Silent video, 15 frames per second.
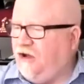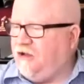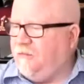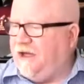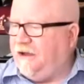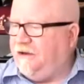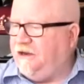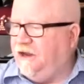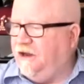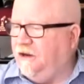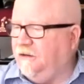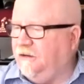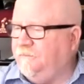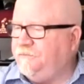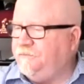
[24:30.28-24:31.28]
about
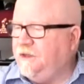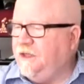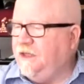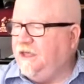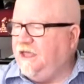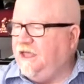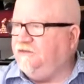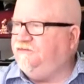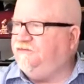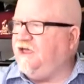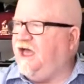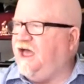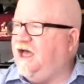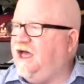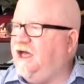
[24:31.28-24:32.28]
here is
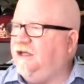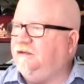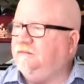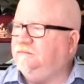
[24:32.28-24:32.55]
I